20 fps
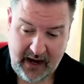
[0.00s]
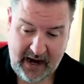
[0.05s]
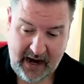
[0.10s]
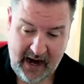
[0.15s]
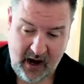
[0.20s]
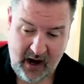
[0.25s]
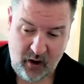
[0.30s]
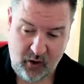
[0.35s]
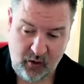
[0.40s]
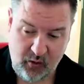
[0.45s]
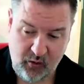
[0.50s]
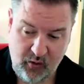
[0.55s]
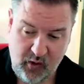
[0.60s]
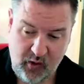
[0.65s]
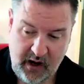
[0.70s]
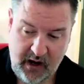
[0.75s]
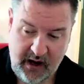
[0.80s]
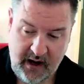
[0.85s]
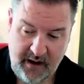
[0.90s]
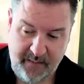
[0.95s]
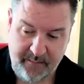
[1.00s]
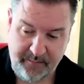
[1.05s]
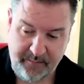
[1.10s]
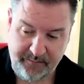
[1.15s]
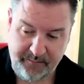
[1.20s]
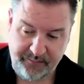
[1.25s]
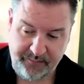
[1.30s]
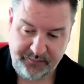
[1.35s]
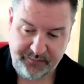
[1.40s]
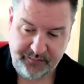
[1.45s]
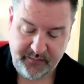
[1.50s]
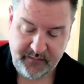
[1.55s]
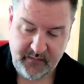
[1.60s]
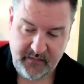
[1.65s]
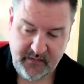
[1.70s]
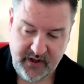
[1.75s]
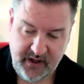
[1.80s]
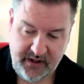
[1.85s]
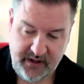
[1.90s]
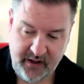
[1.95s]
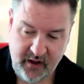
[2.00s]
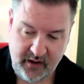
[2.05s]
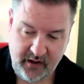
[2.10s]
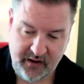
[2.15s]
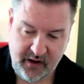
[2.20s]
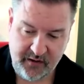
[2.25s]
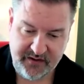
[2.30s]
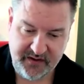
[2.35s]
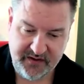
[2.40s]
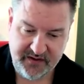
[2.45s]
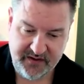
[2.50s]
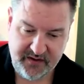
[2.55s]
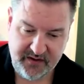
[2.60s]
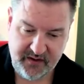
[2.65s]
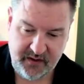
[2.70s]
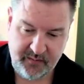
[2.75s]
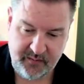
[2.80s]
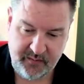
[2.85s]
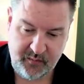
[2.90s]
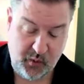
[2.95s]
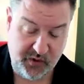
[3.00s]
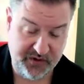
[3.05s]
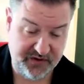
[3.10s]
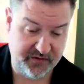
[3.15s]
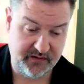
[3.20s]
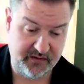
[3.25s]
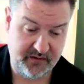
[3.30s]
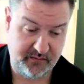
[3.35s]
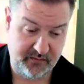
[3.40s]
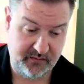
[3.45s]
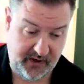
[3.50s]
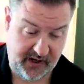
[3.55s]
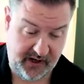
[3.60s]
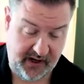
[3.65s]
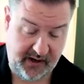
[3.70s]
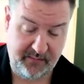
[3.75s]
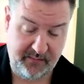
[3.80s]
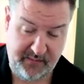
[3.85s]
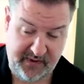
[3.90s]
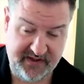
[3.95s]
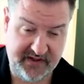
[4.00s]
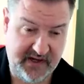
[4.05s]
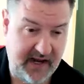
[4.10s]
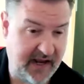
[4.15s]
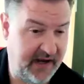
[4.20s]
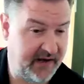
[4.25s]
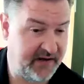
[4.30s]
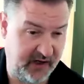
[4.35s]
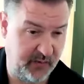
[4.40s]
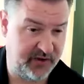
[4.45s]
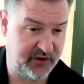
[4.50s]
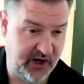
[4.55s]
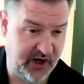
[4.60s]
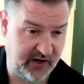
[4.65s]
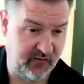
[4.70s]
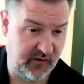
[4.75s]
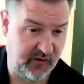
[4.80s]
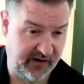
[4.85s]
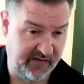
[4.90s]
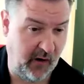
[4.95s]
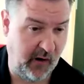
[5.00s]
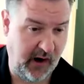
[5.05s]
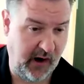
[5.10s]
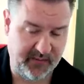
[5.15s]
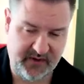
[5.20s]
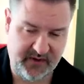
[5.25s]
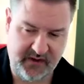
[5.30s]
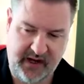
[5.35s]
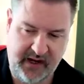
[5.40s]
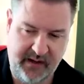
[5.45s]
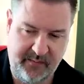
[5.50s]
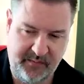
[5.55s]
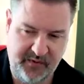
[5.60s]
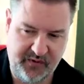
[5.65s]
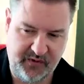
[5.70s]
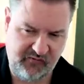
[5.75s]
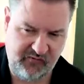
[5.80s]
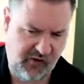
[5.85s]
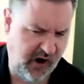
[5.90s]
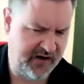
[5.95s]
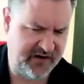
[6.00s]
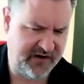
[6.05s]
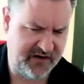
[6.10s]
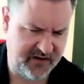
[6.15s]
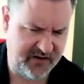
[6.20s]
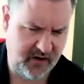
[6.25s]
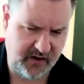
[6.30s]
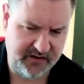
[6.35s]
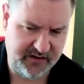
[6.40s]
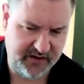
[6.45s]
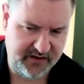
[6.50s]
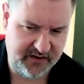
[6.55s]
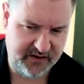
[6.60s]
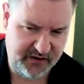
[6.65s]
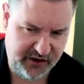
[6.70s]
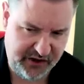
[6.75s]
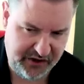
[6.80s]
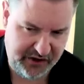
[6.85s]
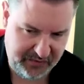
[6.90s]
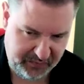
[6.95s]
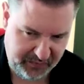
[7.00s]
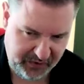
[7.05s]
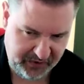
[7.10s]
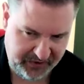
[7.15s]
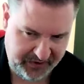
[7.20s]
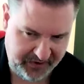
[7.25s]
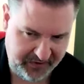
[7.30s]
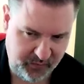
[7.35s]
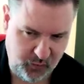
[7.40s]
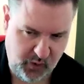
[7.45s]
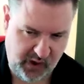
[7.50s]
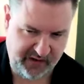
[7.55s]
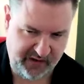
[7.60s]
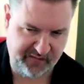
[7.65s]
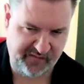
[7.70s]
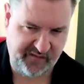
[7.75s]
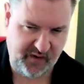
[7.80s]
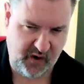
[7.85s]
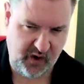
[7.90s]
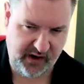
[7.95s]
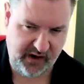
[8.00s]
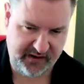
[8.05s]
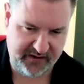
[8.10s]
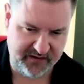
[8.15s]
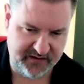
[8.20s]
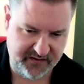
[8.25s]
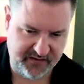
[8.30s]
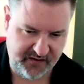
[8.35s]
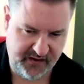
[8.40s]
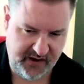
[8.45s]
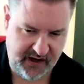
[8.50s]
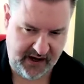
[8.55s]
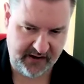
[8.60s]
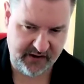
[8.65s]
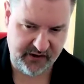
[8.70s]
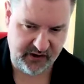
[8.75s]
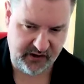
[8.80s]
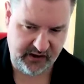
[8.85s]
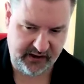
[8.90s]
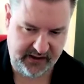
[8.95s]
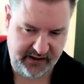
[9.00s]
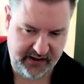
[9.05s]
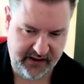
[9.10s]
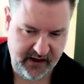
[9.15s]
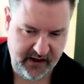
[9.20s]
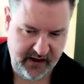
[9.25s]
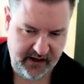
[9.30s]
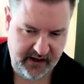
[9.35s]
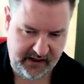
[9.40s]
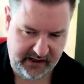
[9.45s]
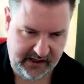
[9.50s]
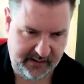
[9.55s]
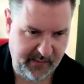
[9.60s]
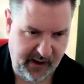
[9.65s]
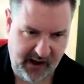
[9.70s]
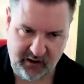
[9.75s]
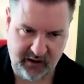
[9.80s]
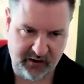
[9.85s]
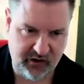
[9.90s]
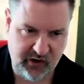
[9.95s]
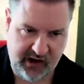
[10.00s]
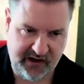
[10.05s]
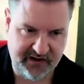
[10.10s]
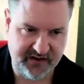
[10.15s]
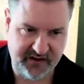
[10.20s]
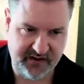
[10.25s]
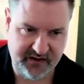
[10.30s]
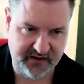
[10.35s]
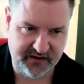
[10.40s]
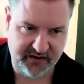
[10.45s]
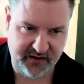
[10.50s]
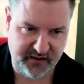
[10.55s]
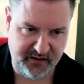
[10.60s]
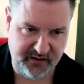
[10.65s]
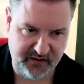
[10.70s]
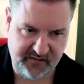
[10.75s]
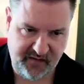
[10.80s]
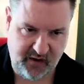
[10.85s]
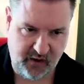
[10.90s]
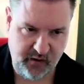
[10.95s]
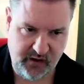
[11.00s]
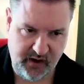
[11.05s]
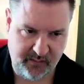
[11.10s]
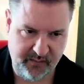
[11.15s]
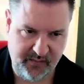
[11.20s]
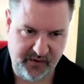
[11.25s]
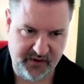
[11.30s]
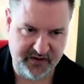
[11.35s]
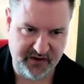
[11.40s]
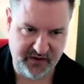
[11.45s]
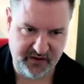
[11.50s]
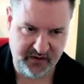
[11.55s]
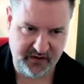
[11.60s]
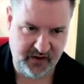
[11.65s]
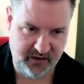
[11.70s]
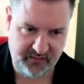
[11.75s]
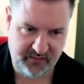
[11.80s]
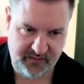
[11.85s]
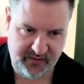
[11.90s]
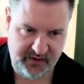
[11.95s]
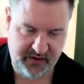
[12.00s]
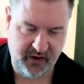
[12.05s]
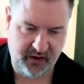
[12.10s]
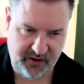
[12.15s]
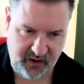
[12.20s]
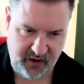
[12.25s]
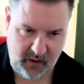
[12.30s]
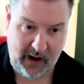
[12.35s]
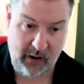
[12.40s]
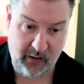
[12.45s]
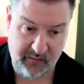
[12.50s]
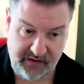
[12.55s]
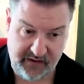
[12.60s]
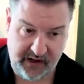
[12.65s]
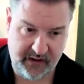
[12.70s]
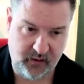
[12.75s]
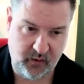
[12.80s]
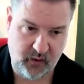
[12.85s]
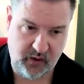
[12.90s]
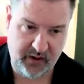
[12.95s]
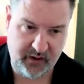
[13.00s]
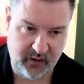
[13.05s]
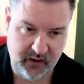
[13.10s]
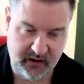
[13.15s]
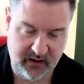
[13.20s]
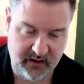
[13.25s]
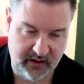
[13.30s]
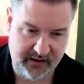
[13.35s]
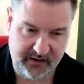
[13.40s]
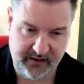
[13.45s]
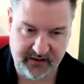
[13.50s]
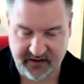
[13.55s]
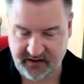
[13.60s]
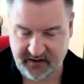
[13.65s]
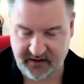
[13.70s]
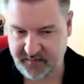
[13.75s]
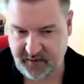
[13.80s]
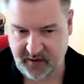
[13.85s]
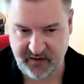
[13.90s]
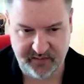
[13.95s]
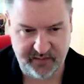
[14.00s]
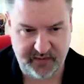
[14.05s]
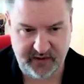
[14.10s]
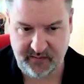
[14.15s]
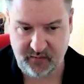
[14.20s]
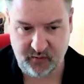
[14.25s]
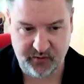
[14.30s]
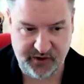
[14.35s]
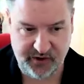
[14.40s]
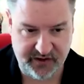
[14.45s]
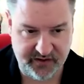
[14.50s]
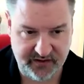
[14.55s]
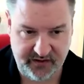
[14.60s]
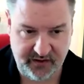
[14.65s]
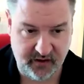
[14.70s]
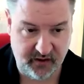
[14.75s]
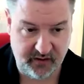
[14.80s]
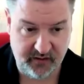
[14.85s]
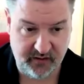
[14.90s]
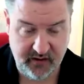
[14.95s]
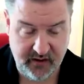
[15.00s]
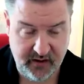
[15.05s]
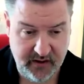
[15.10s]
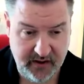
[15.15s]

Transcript: how um, you know I noticed it wasn't eh, Mslexia was generally very up to date, but the Writers and Artists Yearbook one finds that actually email addresses and phone numbers and uh, you know go out of date quite quickly because I suppose people just you know